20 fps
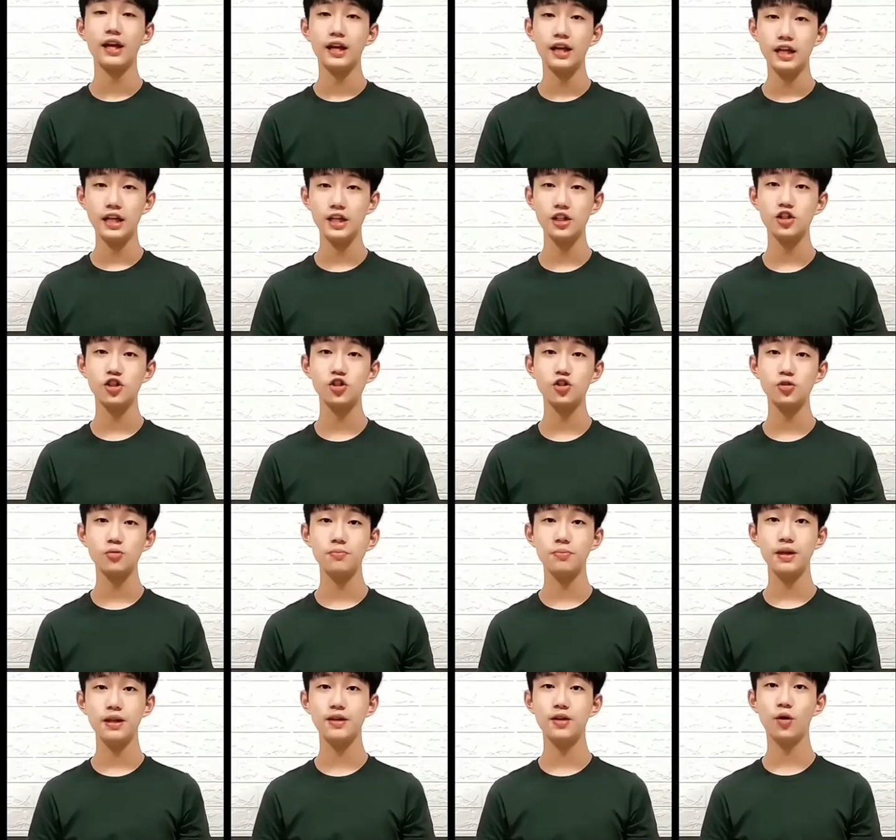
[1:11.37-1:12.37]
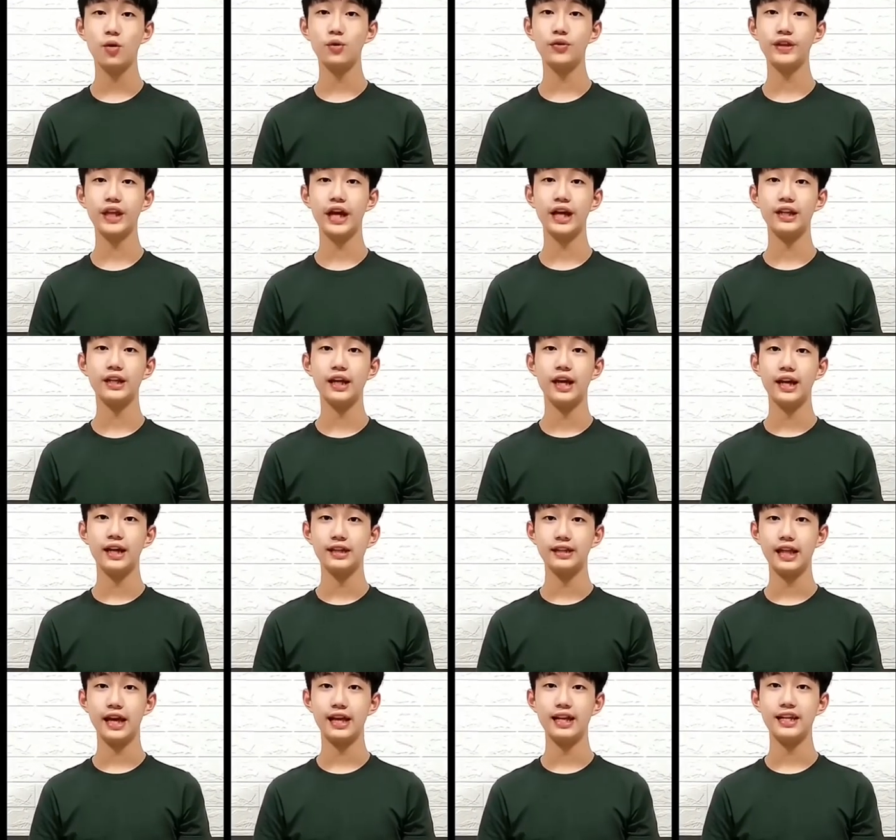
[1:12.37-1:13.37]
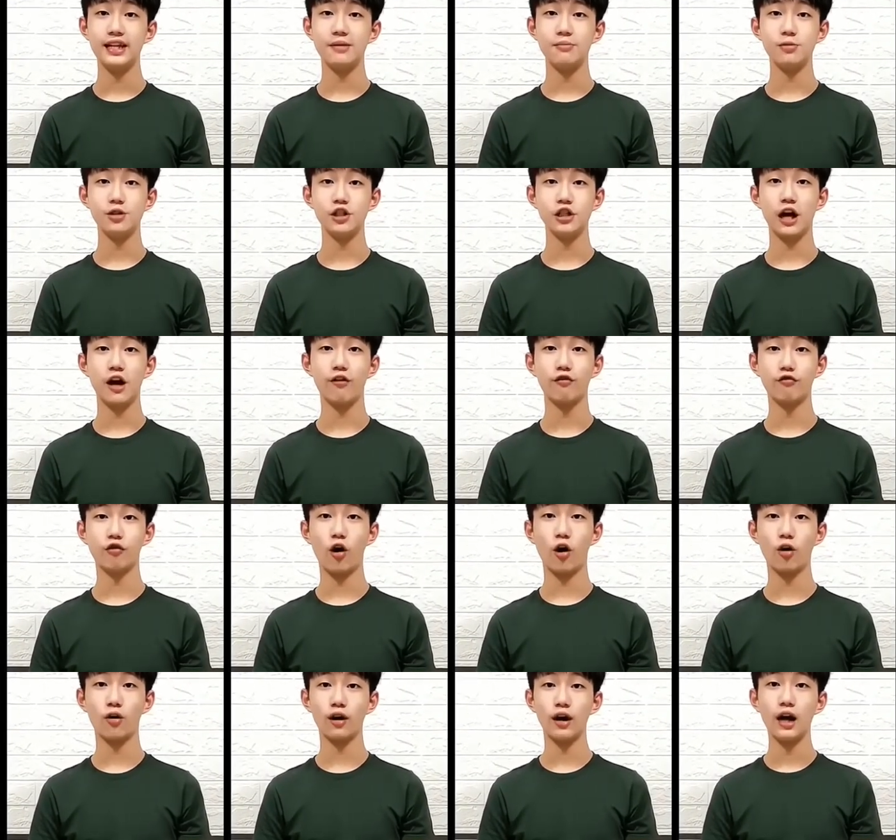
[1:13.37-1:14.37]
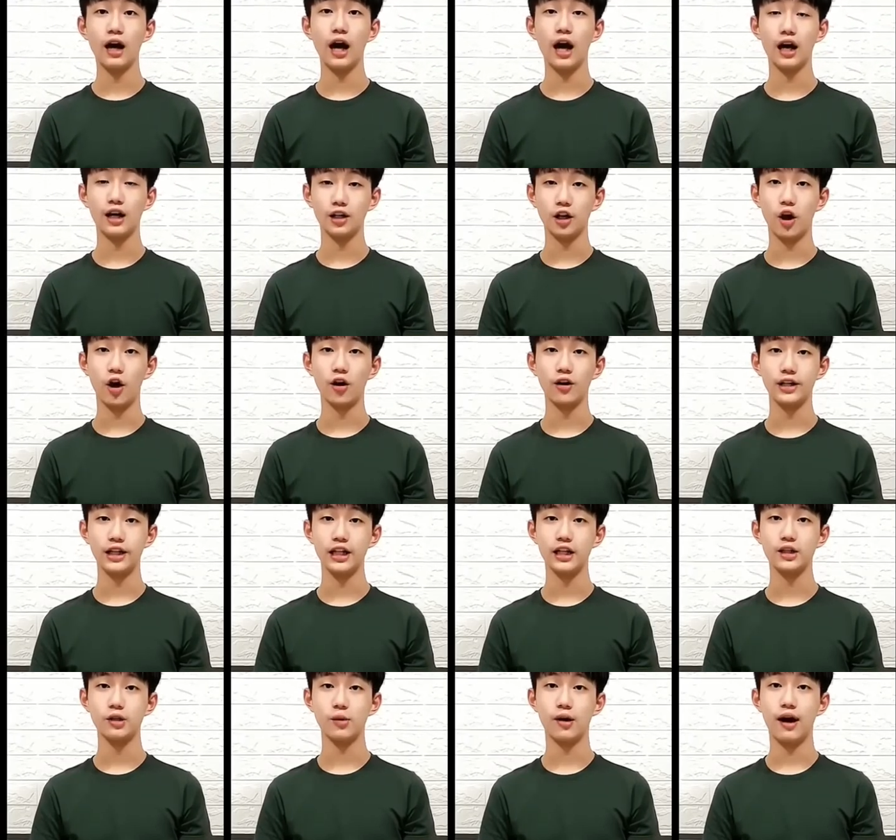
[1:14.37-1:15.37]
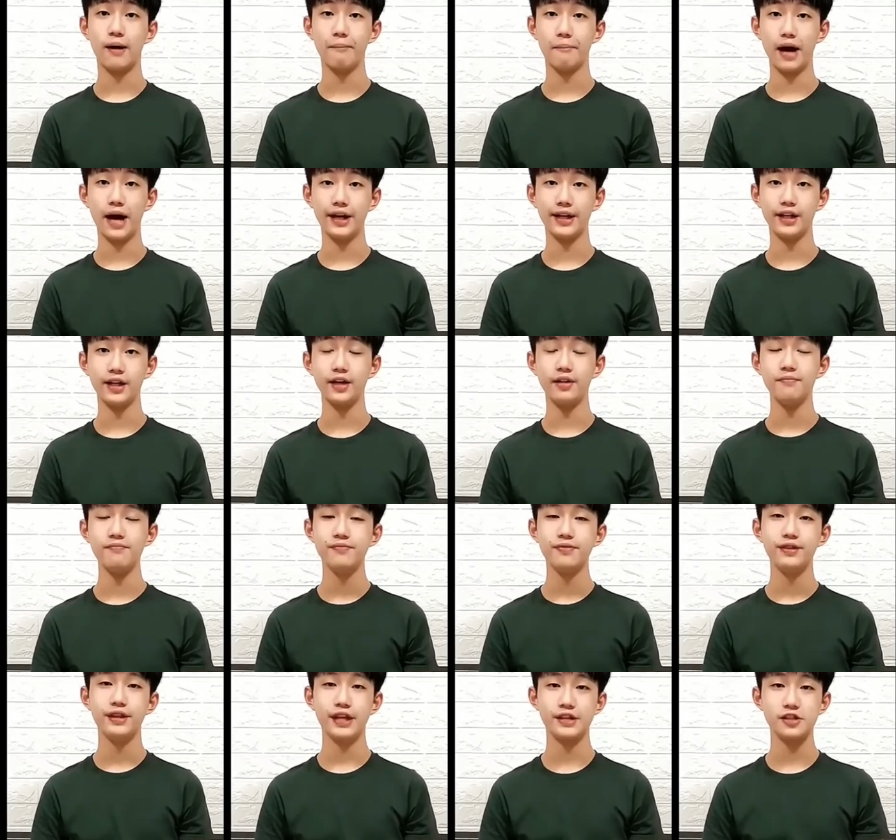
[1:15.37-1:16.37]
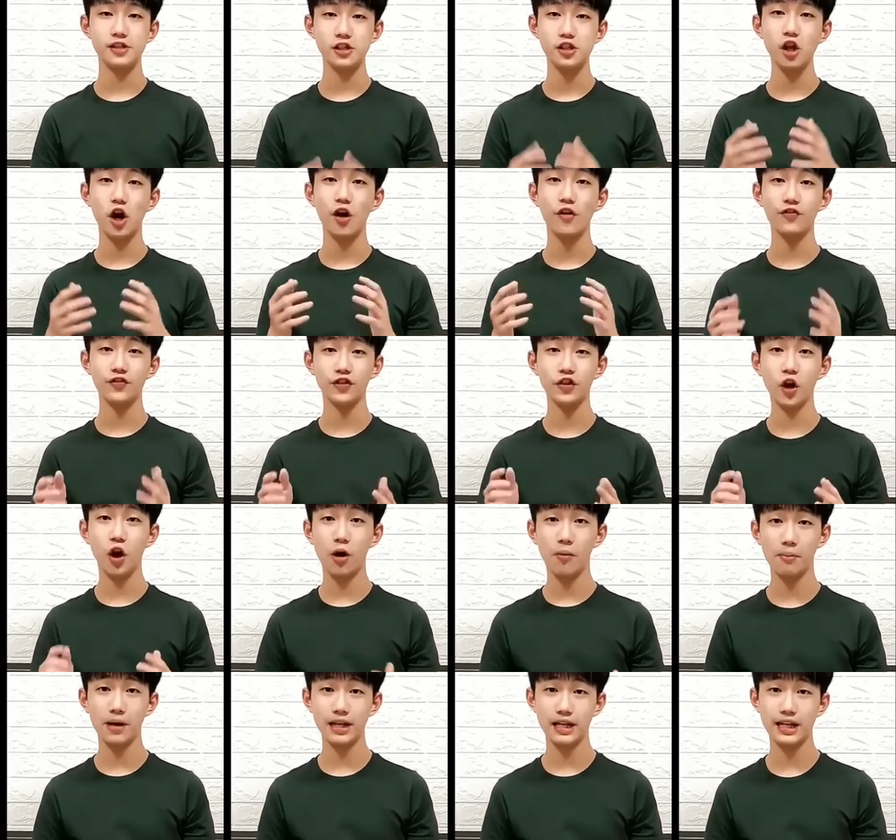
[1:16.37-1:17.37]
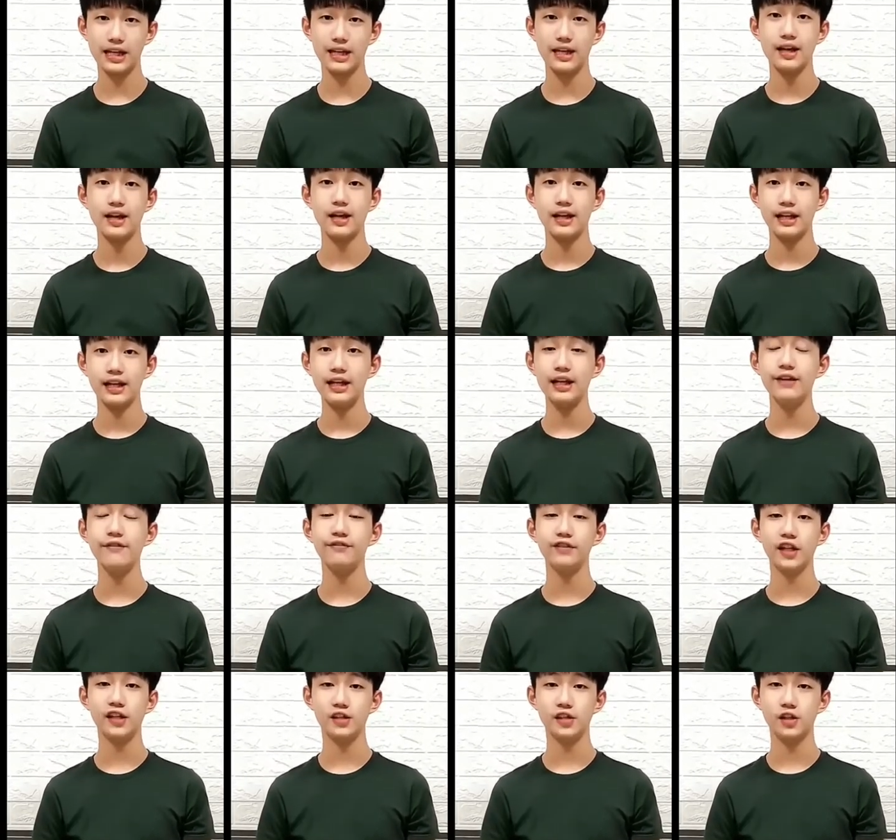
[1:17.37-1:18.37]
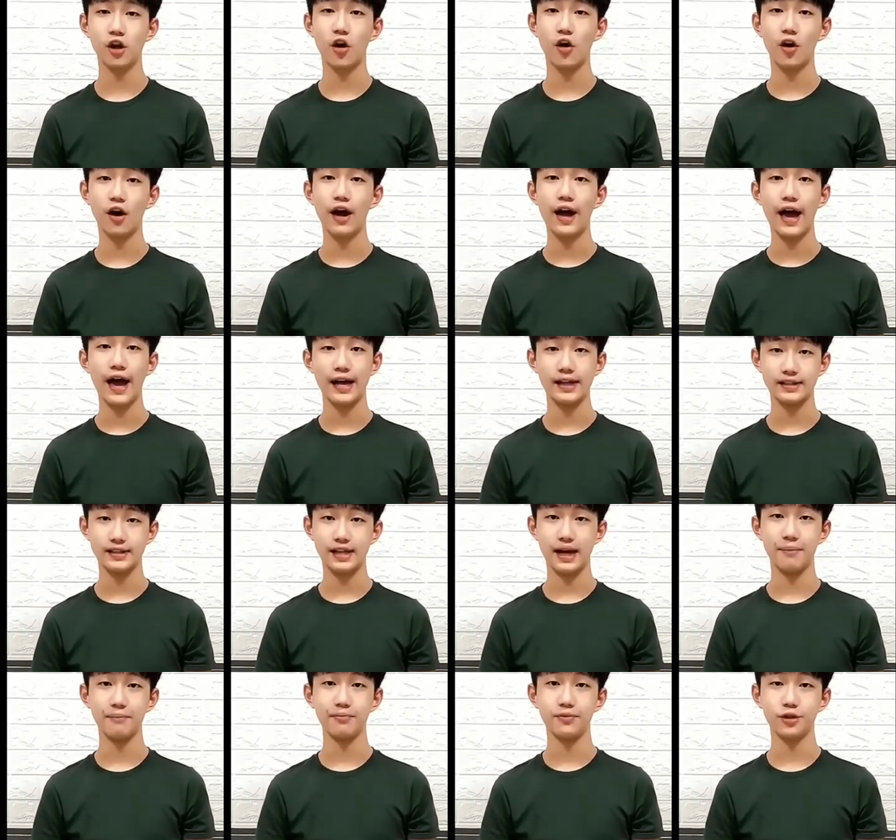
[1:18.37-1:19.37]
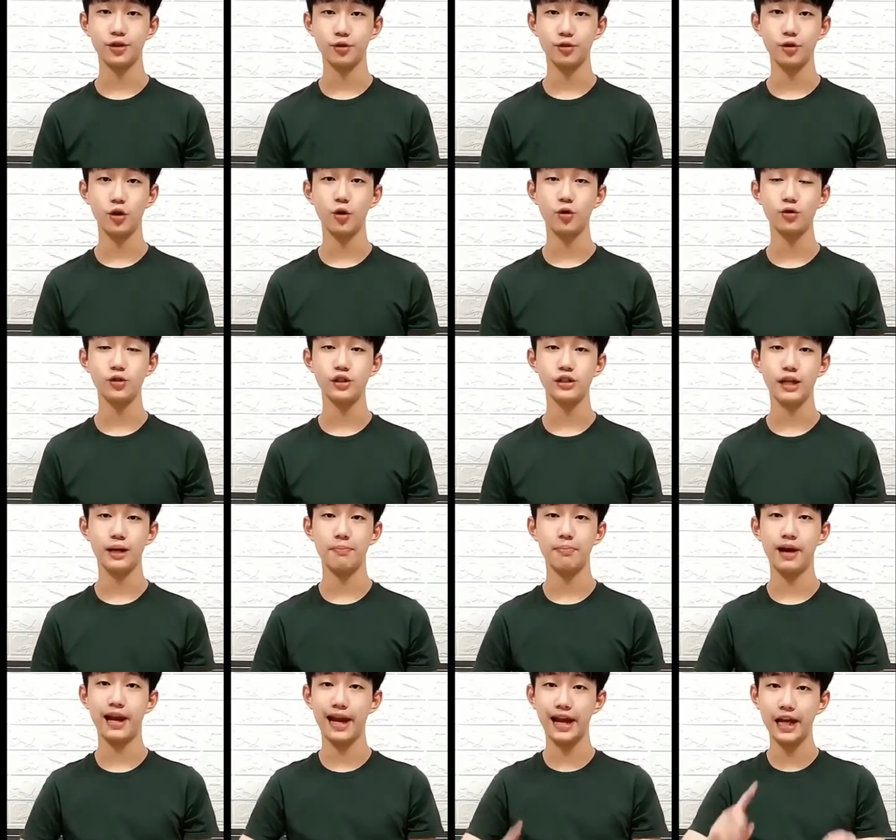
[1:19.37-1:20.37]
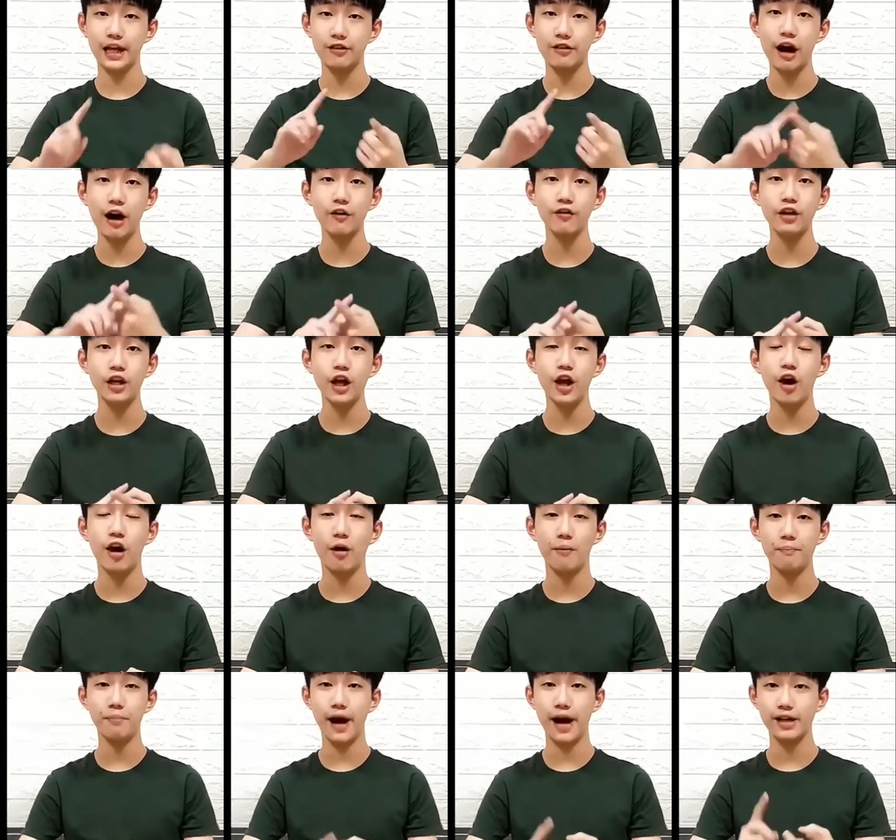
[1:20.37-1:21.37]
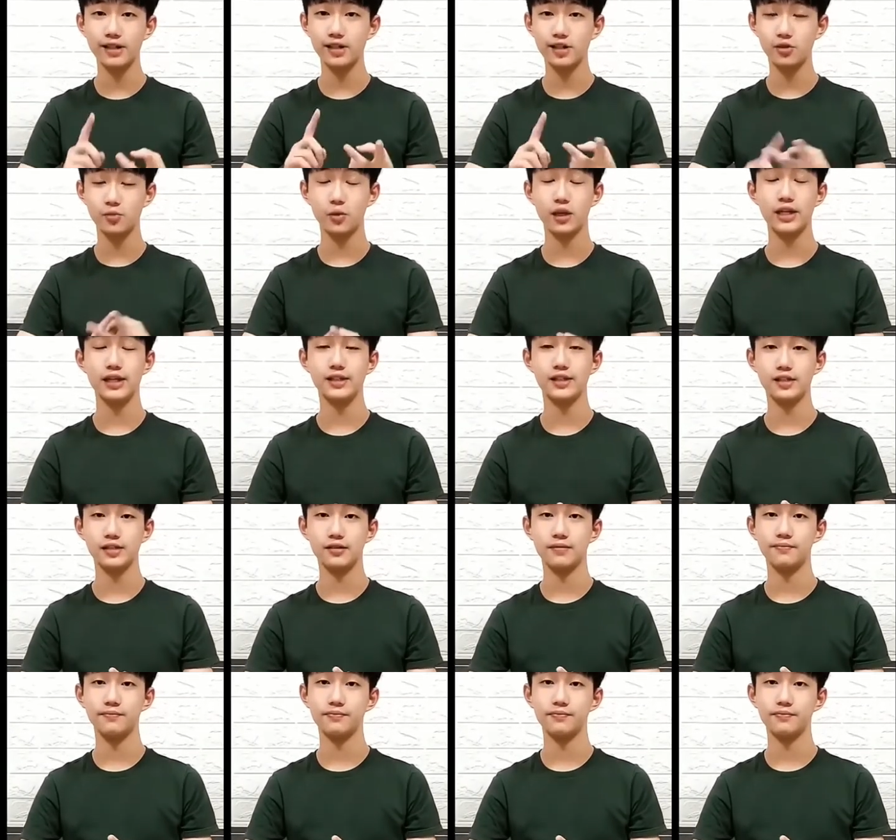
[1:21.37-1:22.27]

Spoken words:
It should be noted that Lim Shiow Rong, according to her mother, does not normally leave the store except to go to the playground or buy sweets.